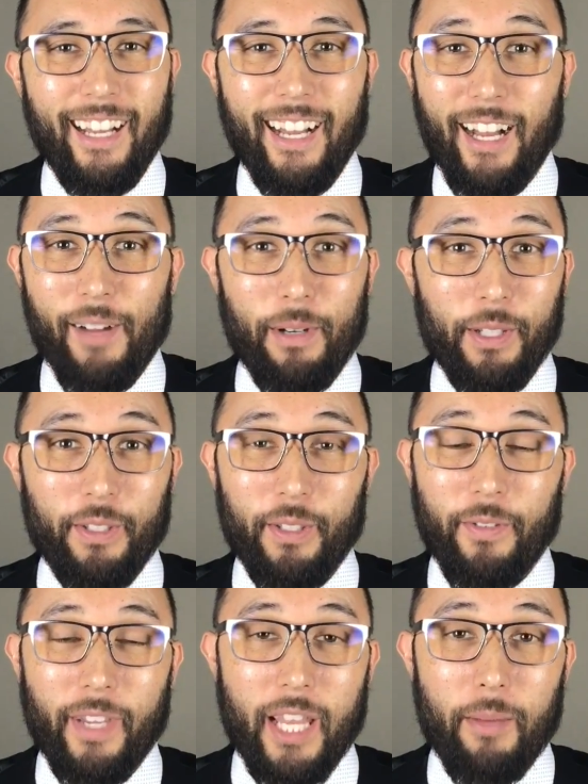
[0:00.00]
I'm
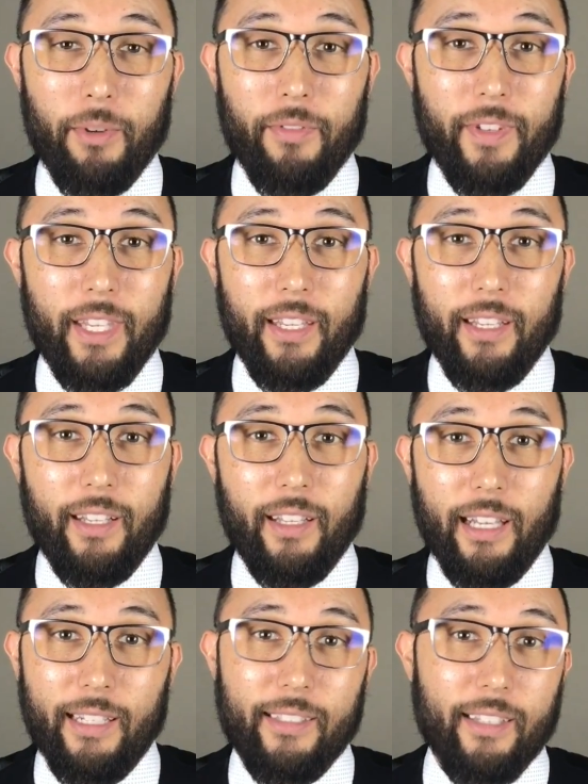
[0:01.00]
also available via
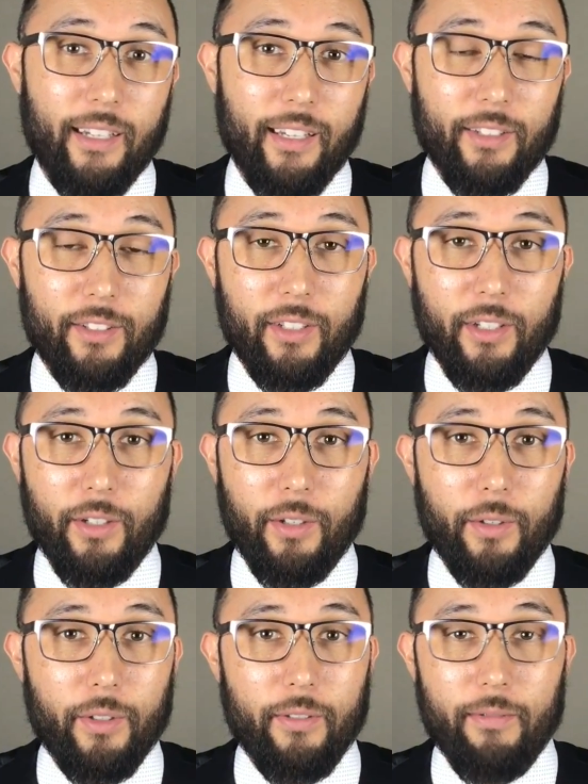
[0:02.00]
Alexa,
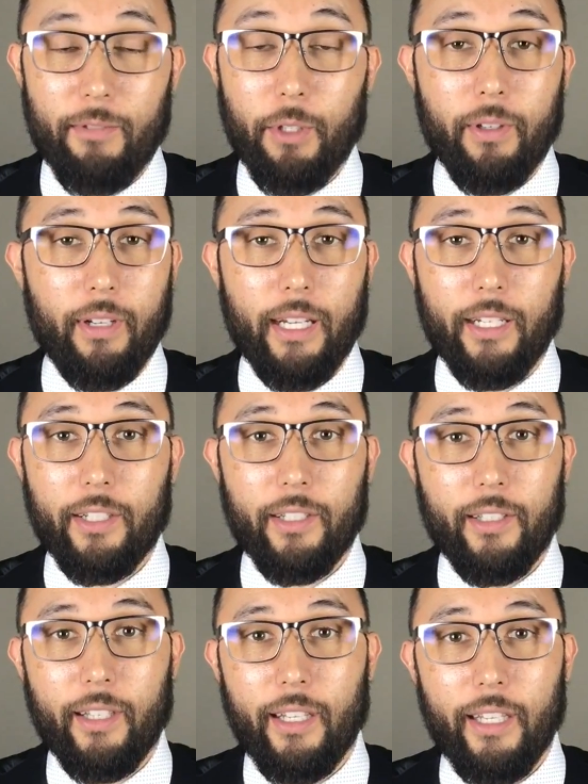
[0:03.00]
so you can
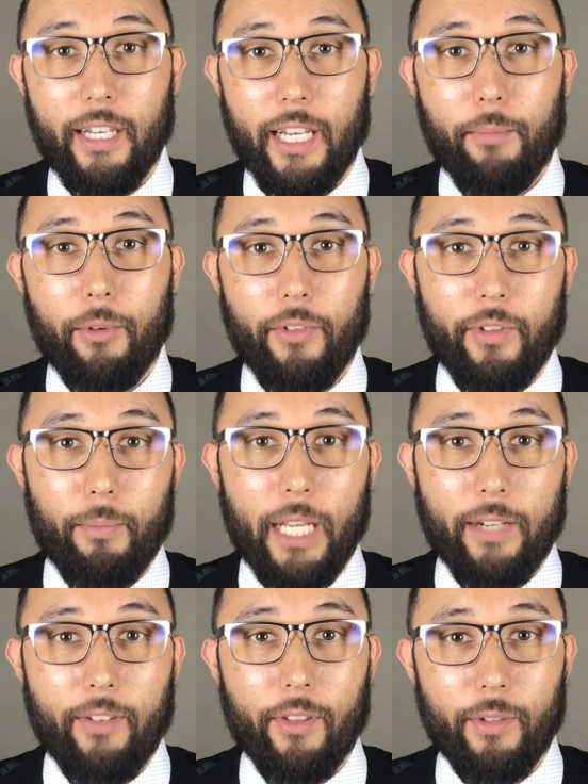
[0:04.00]
actually enable the
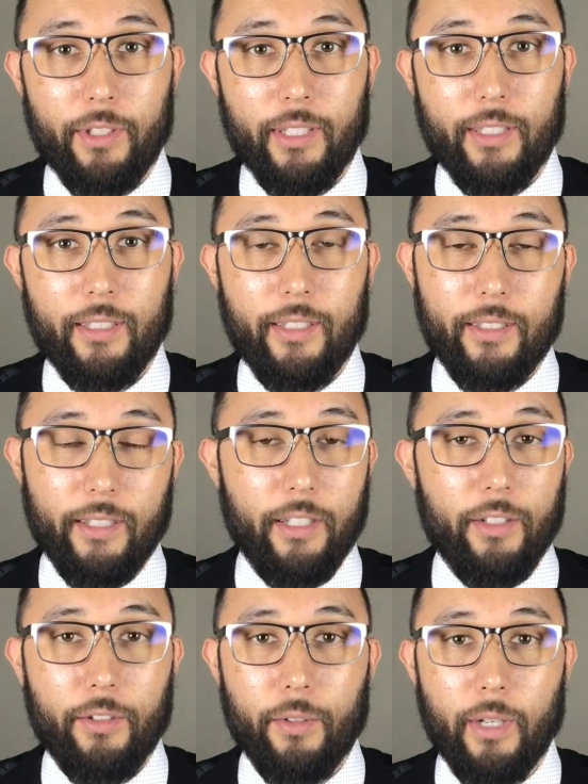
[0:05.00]
Blackfin 360
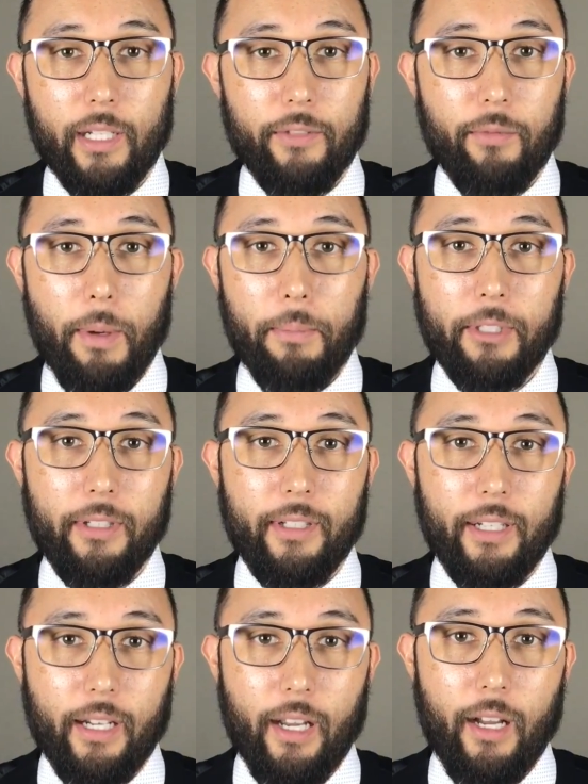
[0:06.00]
skill directly from
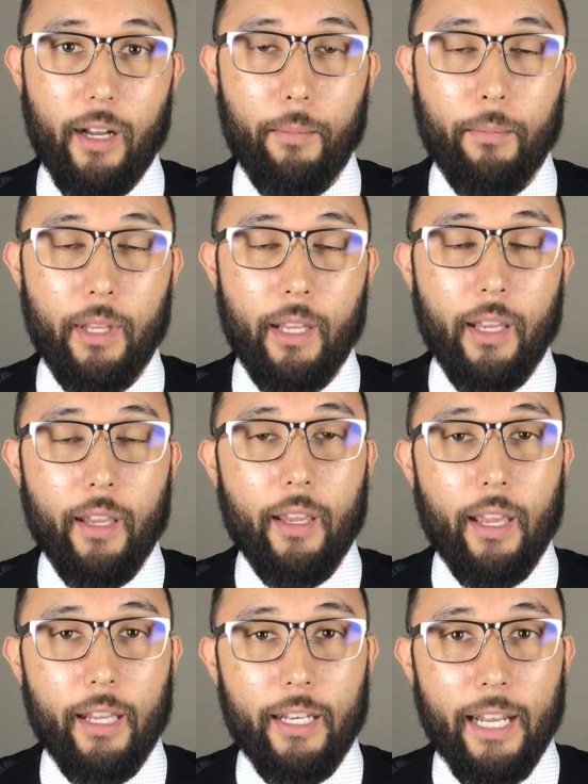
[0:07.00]
Amazon.com.
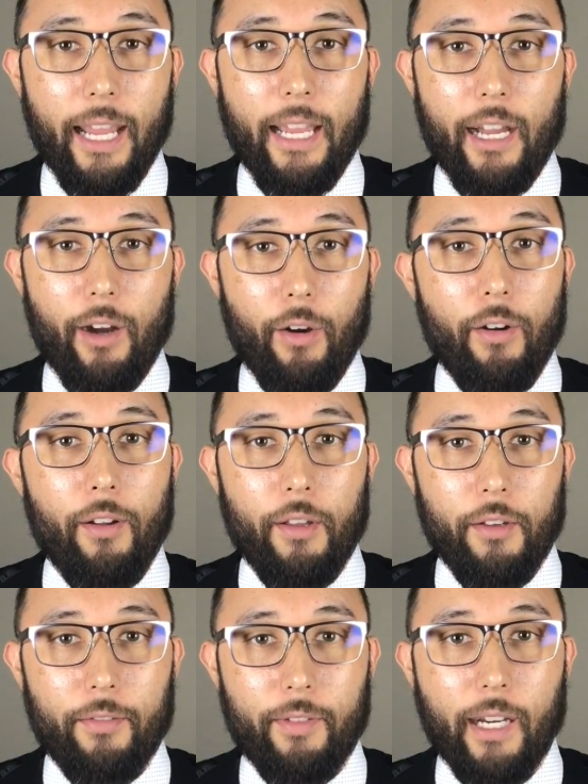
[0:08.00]
And now,
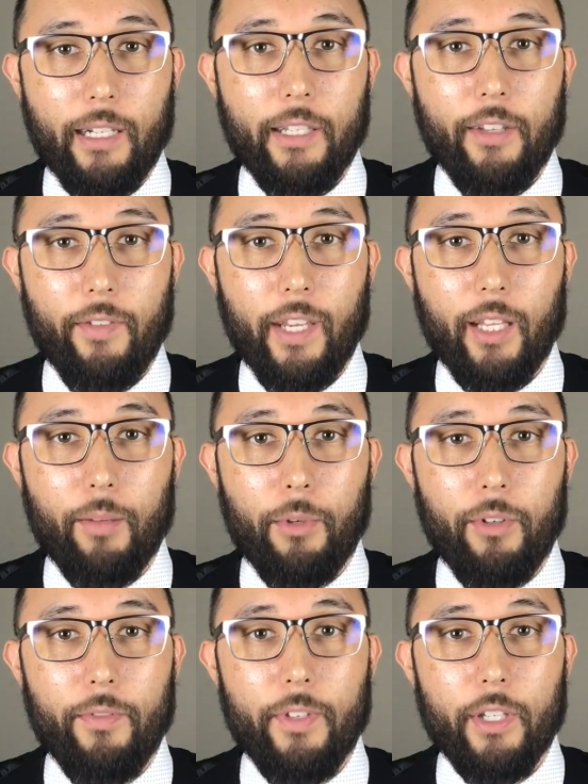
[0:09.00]
finally
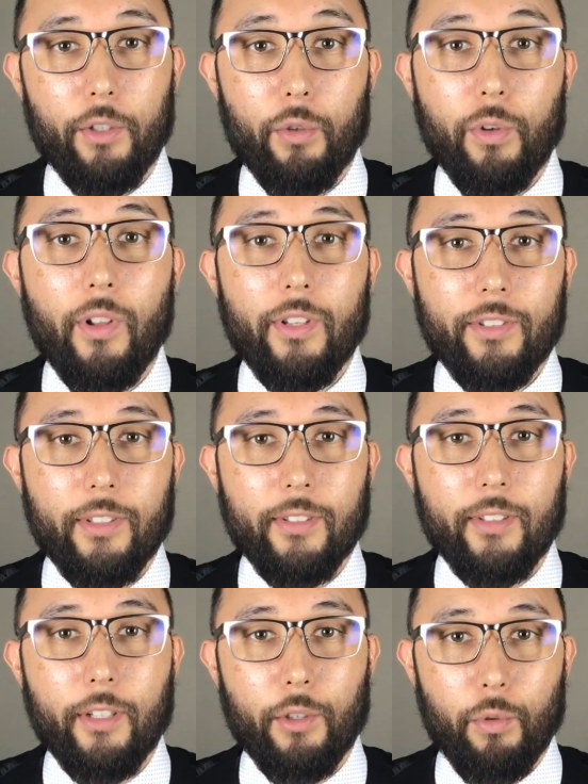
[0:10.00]
available via Google
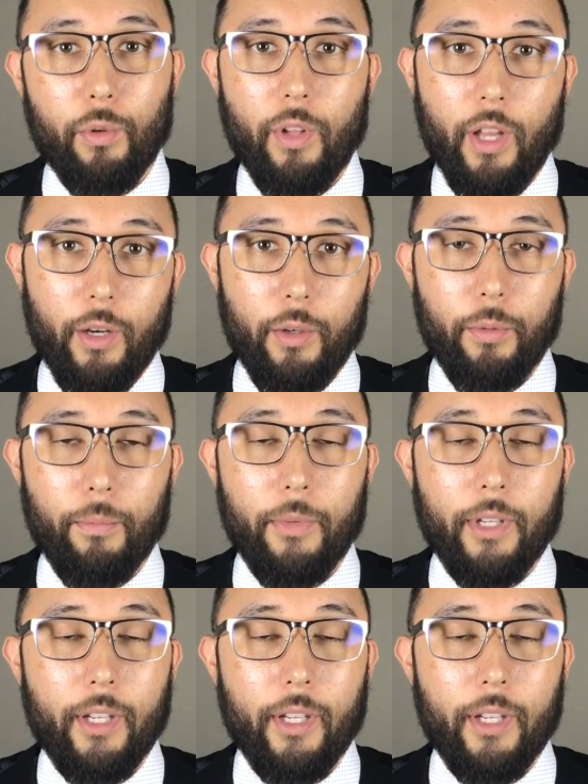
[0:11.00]
Assistant and Google Home.